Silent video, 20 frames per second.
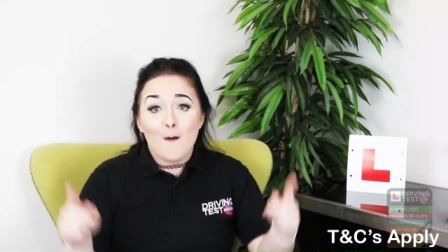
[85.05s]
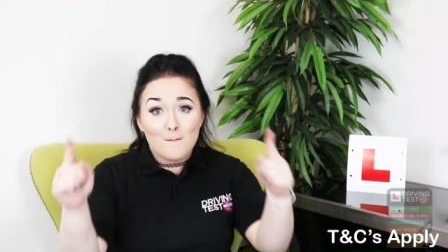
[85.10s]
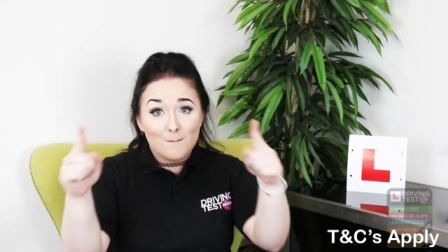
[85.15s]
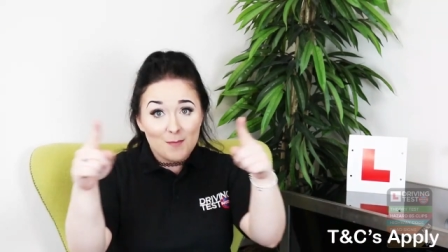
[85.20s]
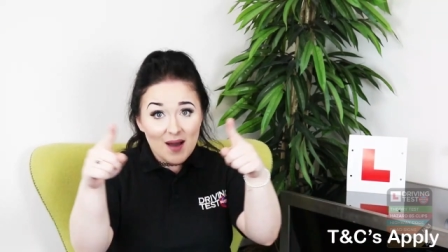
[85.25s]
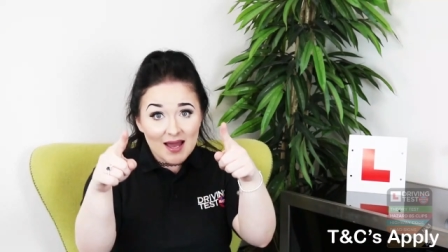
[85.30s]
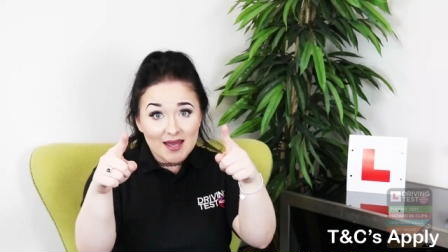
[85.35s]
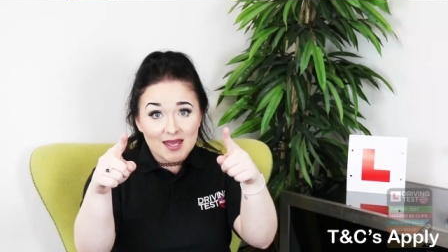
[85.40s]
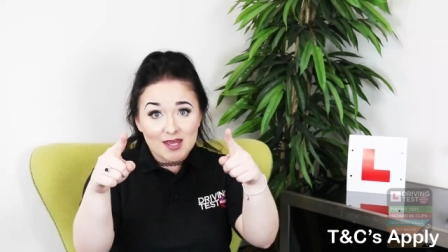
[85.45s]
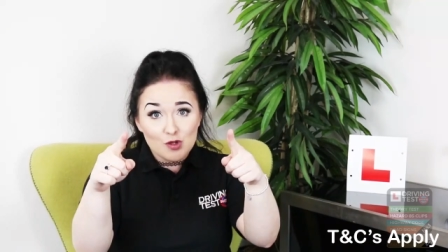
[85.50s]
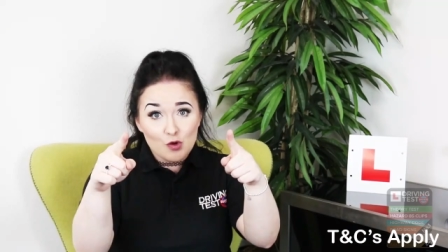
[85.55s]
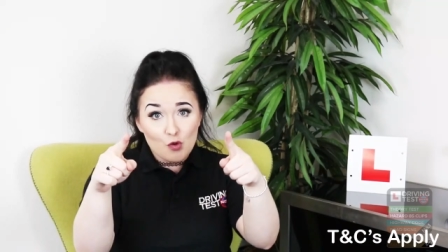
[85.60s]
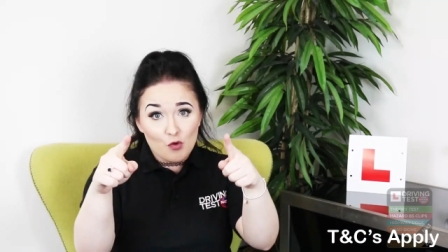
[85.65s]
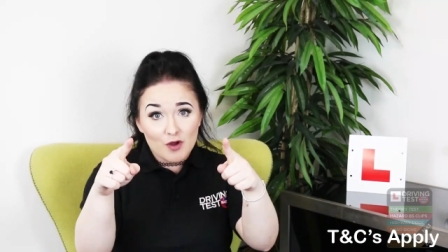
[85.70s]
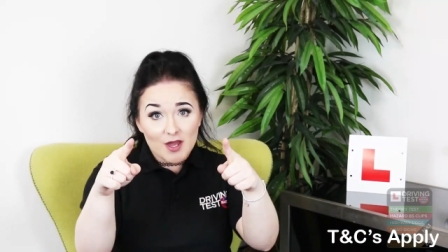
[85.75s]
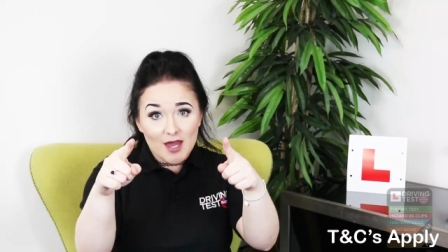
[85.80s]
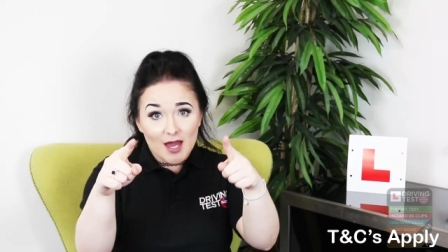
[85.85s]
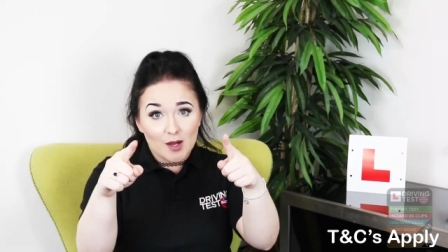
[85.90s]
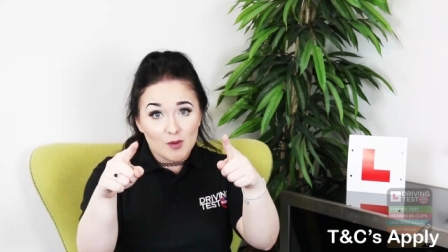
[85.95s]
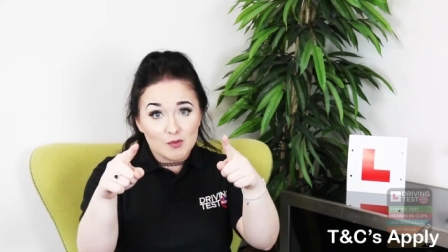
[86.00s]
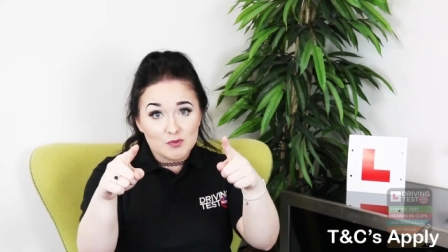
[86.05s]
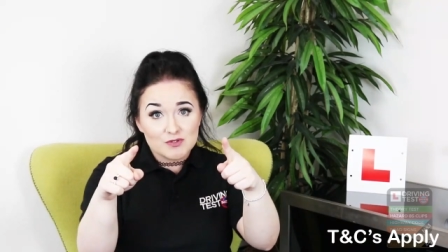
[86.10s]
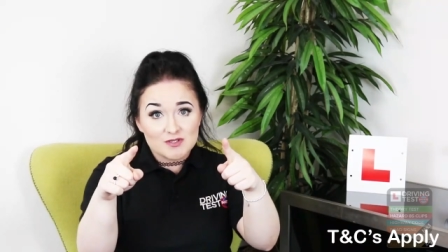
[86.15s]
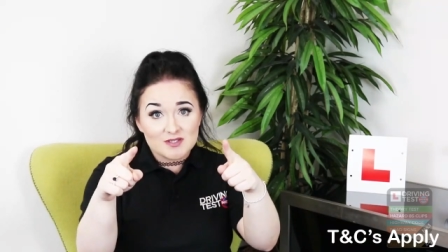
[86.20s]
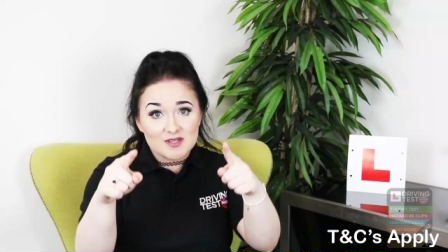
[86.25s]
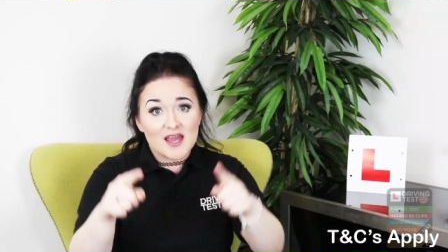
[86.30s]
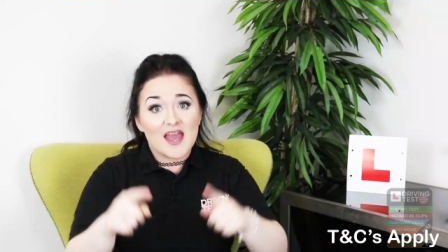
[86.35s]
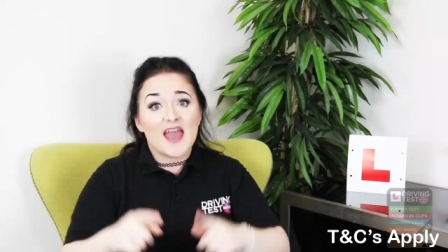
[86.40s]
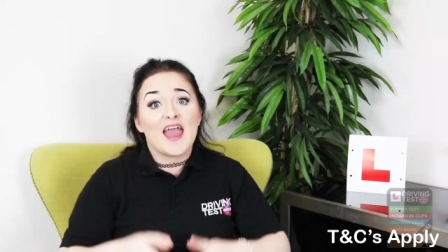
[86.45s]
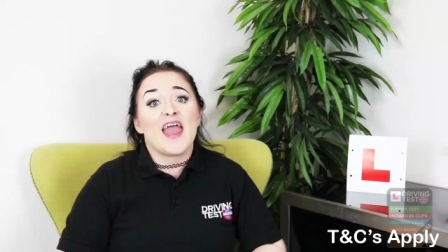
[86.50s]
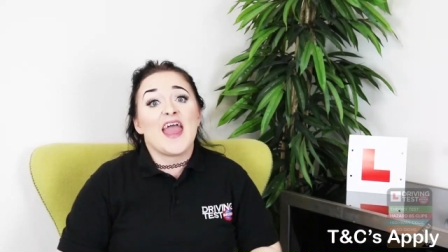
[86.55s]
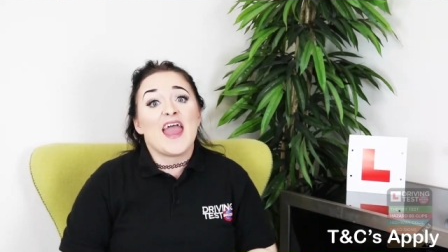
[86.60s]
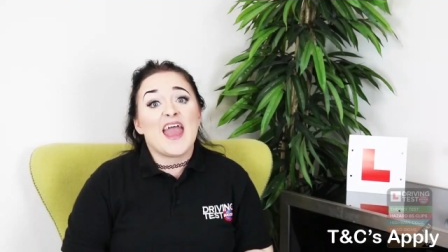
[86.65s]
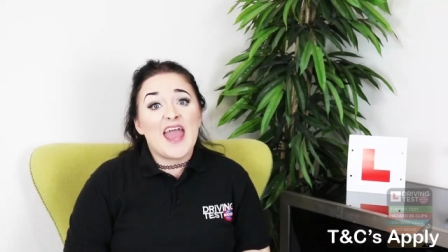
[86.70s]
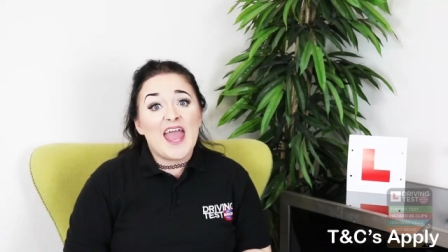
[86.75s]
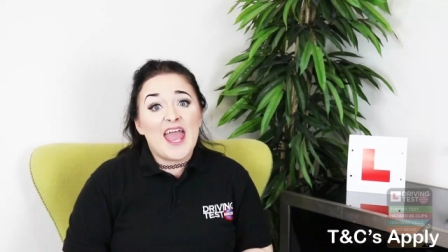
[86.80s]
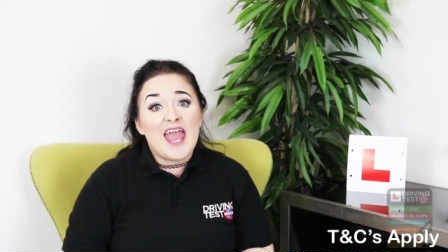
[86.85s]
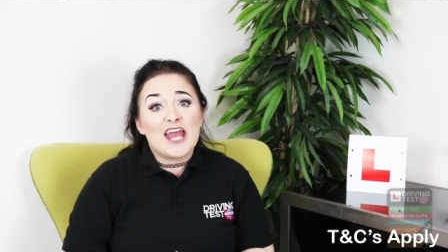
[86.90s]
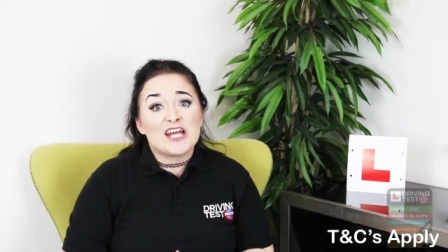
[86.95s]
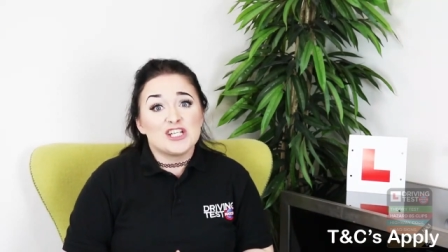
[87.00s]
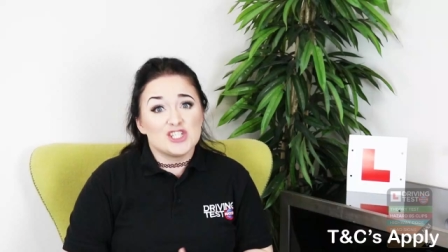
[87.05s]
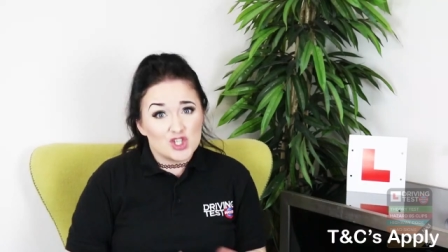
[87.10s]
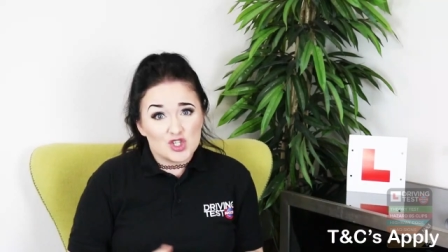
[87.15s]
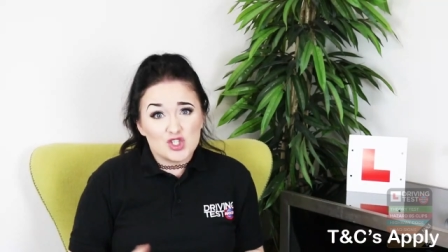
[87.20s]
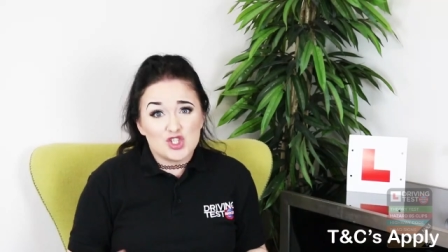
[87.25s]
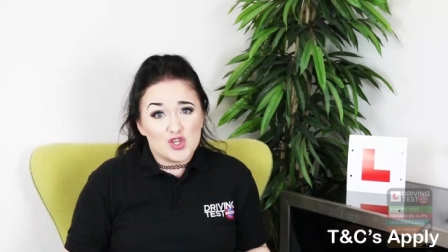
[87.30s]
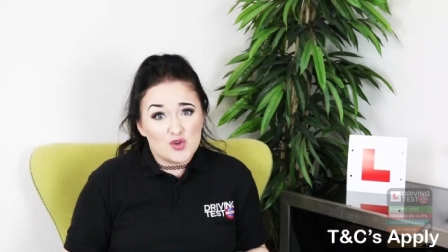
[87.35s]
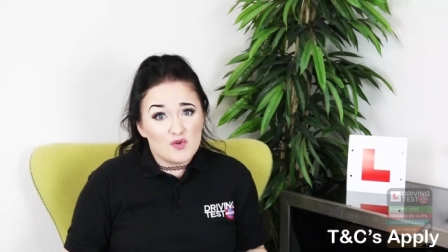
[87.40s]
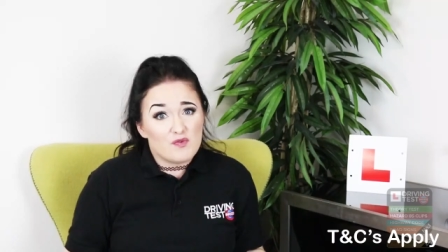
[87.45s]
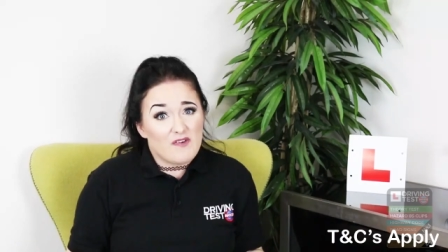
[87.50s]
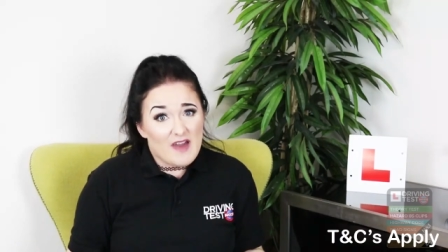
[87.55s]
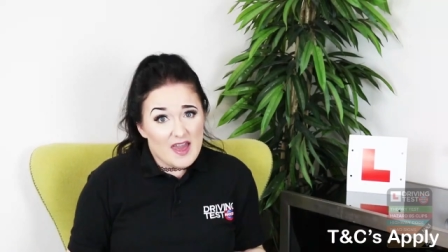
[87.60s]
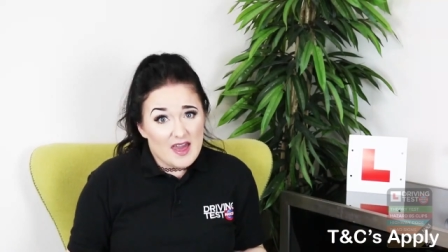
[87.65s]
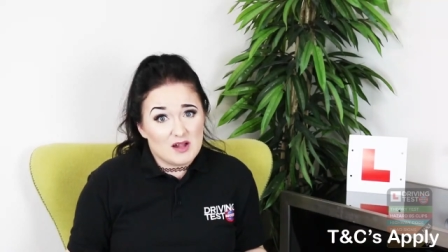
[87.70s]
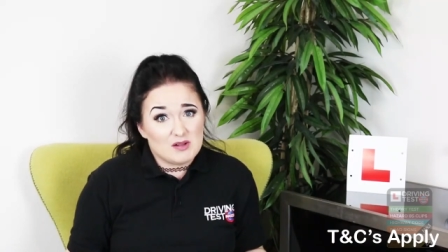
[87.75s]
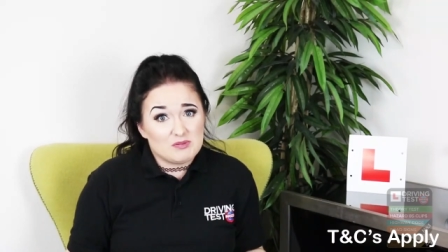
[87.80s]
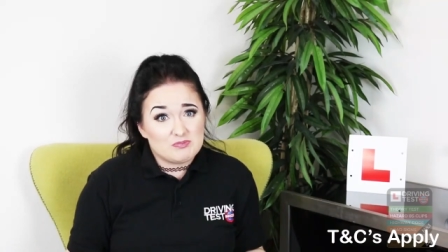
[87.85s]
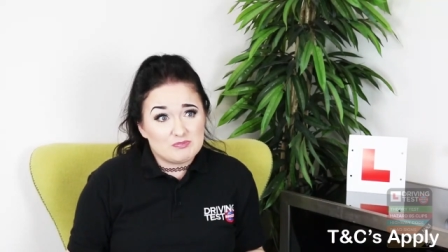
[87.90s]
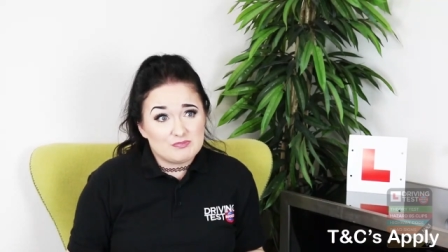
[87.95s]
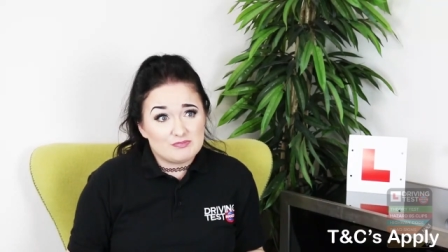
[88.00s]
back in your account should you fail.